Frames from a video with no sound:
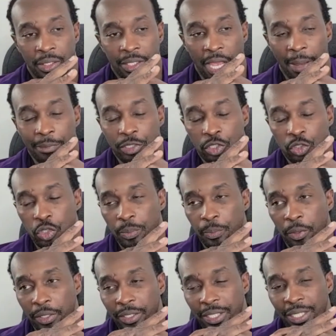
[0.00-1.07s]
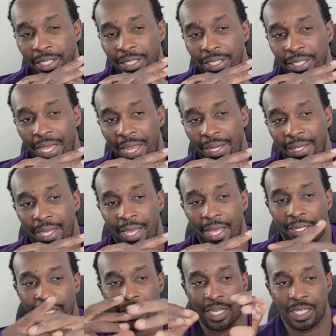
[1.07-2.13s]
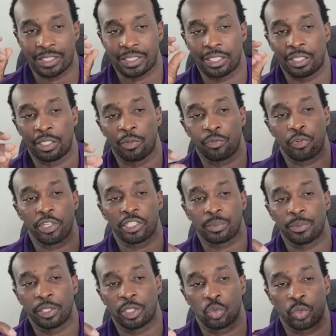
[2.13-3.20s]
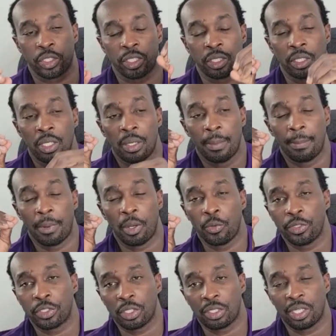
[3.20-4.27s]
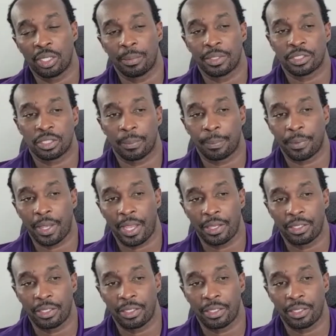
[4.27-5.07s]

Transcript: times 3.89, I had that as the difference between my return and my supply,